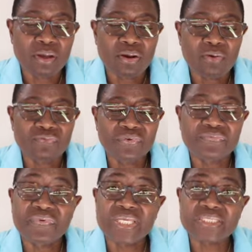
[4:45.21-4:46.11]
of the
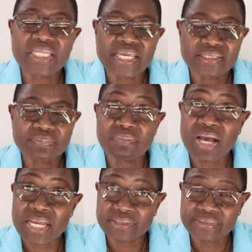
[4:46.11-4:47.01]
faceless
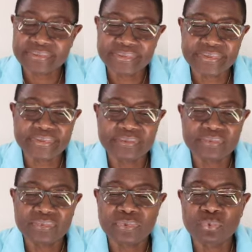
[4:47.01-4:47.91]
masses
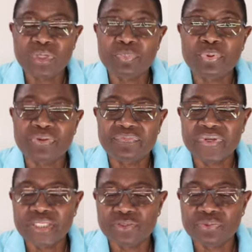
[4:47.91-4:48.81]
will
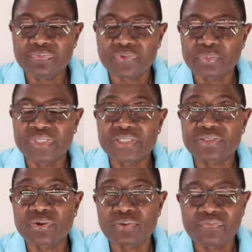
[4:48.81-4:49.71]
prevent you from
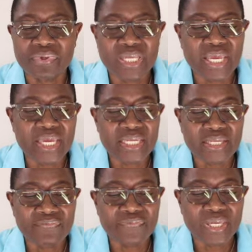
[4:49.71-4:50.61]
discovering
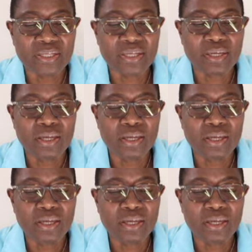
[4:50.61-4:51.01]
anything